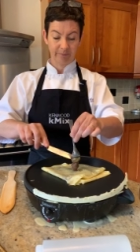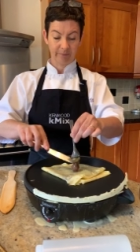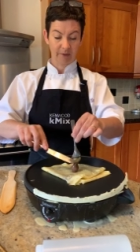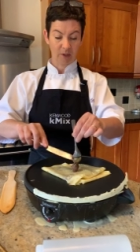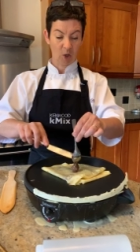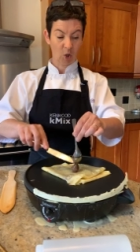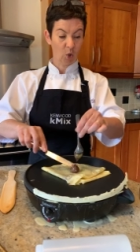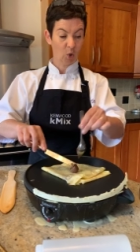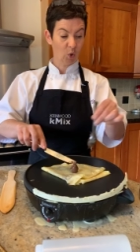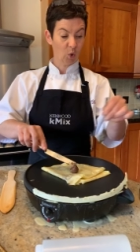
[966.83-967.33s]

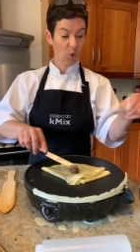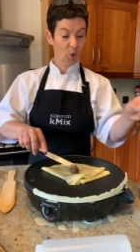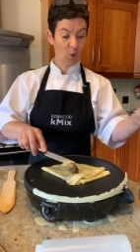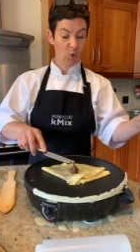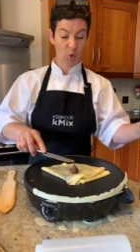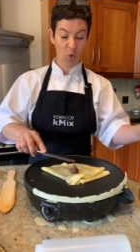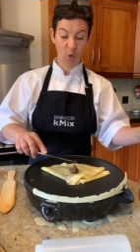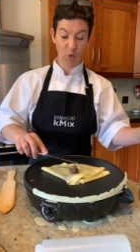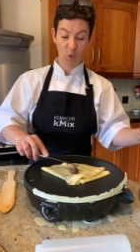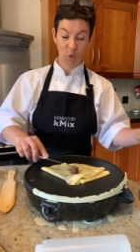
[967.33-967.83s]

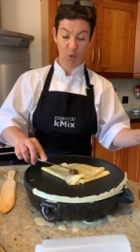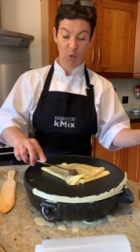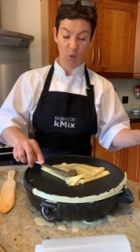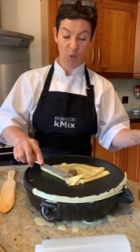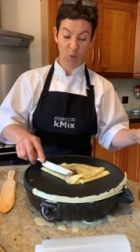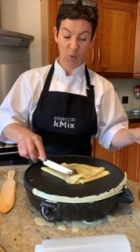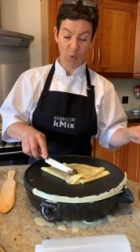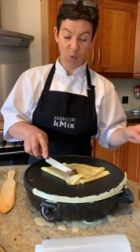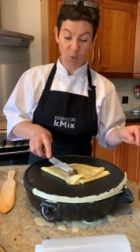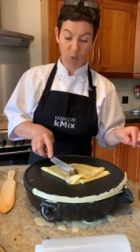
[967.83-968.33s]

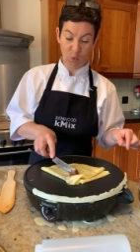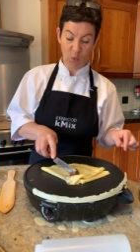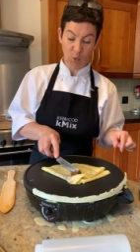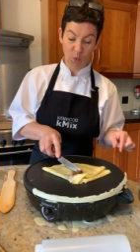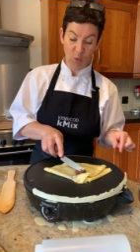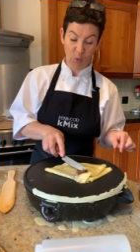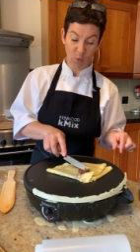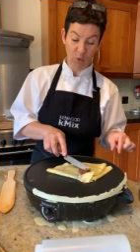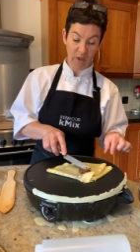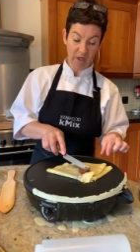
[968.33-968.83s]

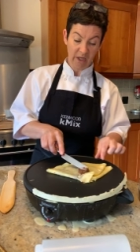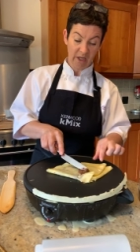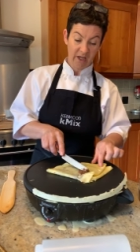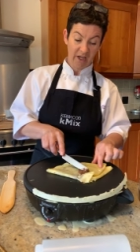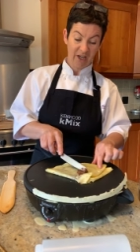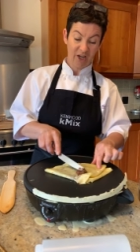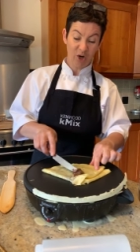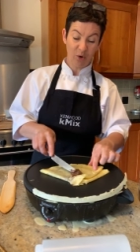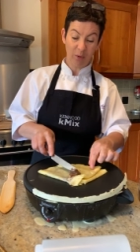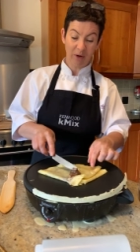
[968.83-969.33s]
Oh,
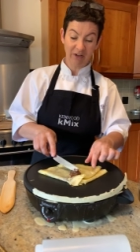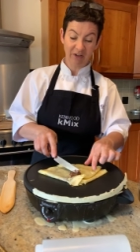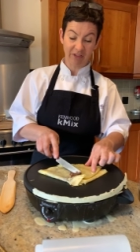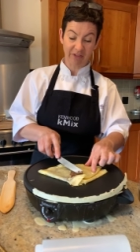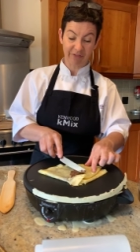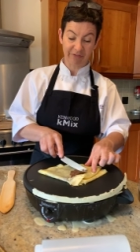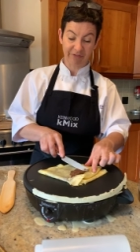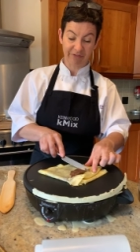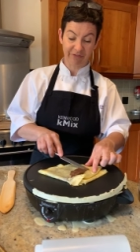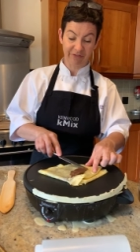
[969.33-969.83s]
no wonder the
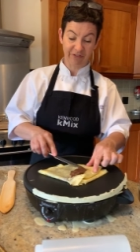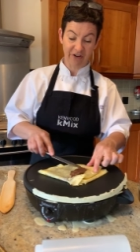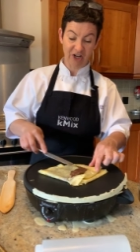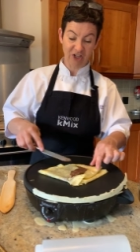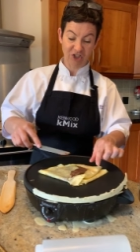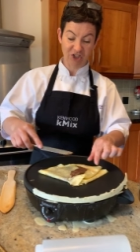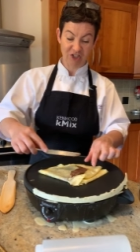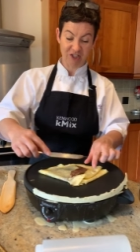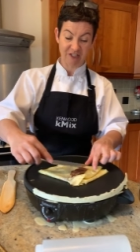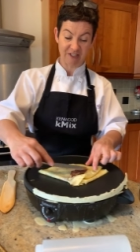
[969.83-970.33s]
French
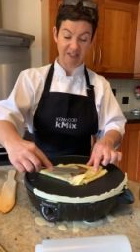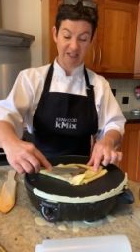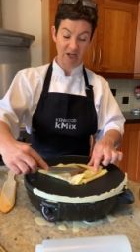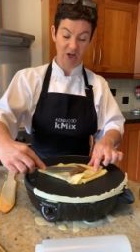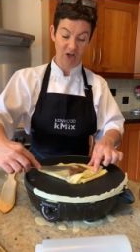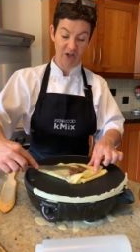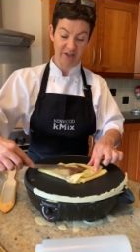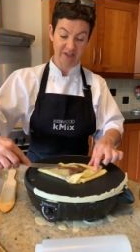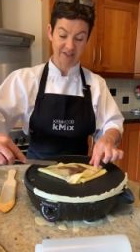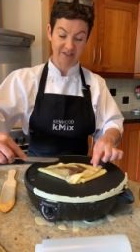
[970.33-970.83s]
sing
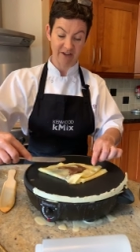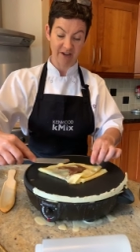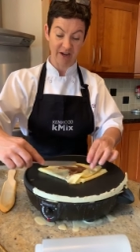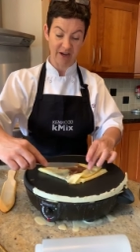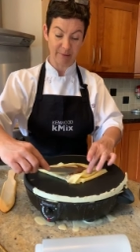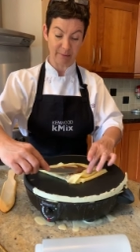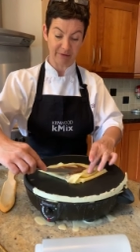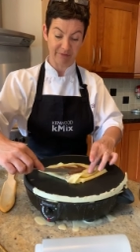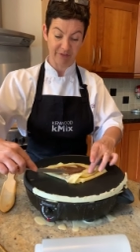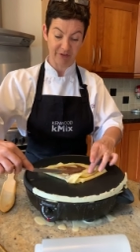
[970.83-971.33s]
all the
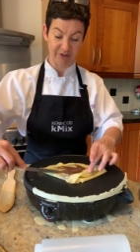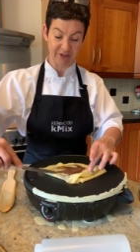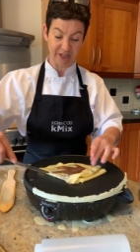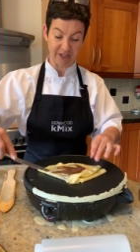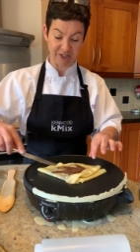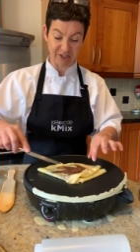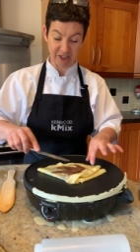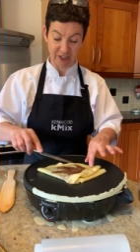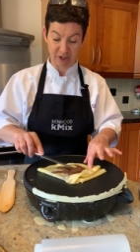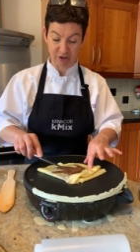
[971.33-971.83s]
time if they're
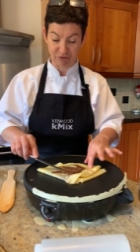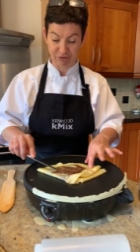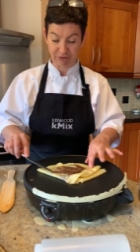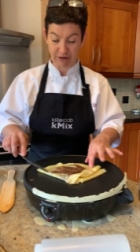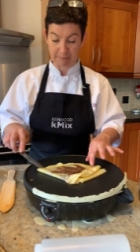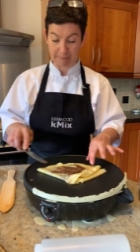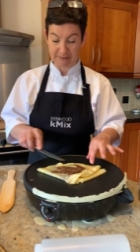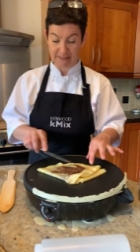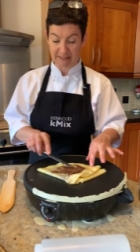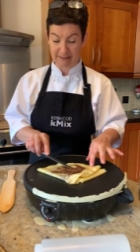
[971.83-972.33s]
eating
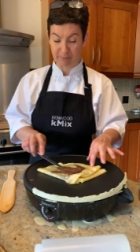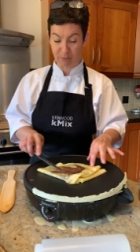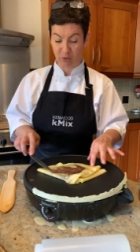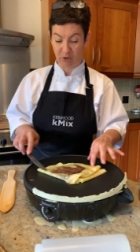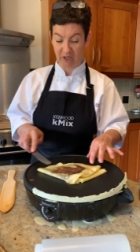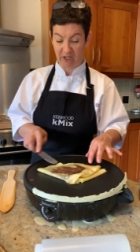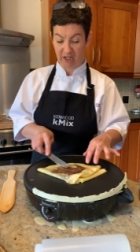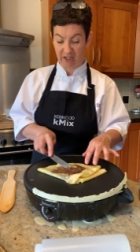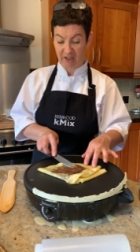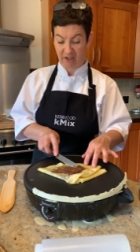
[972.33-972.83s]
crepes in the
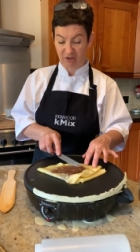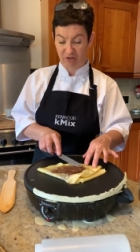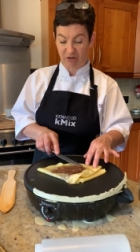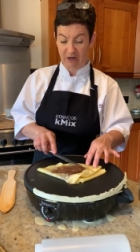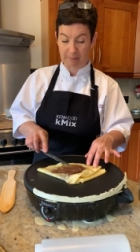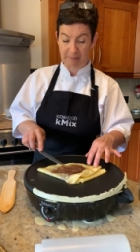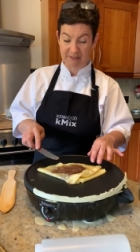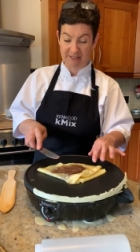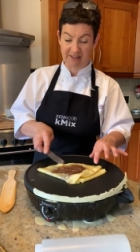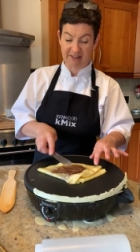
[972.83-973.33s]
morning and
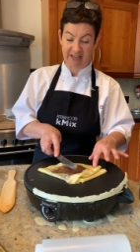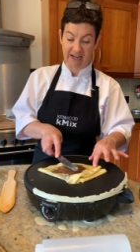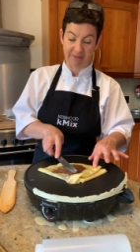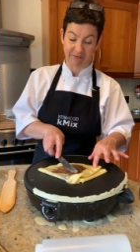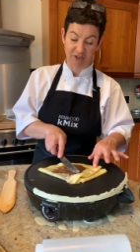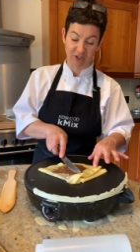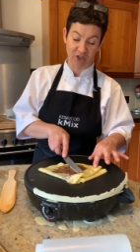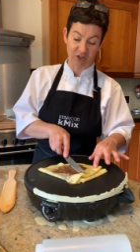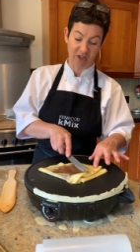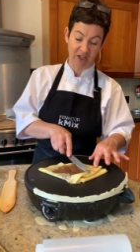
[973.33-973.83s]
crepes in the
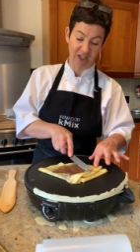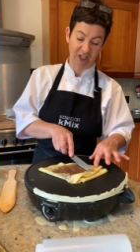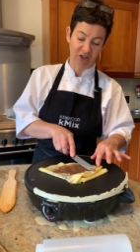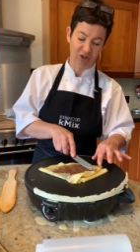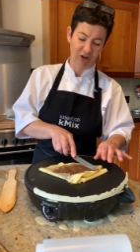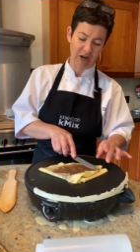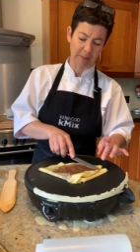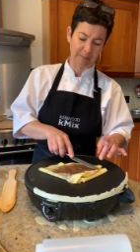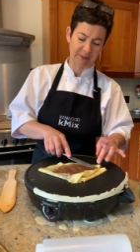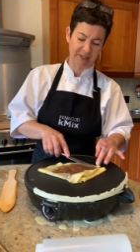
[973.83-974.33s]
afternoon and
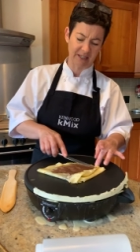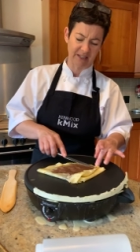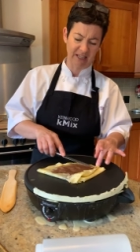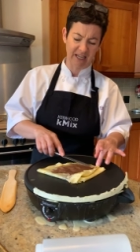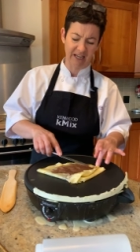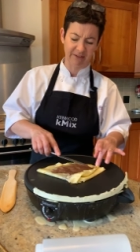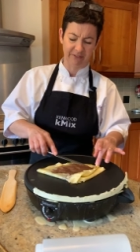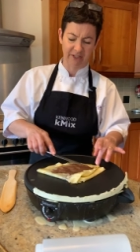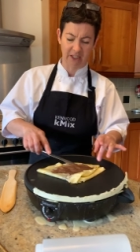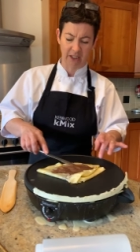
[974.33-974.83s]
crepes in the
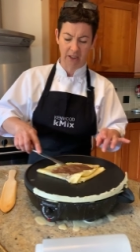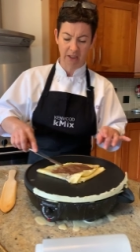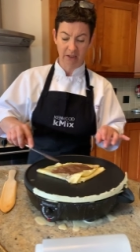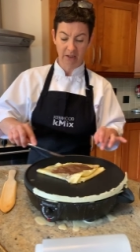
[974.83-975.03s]
evening.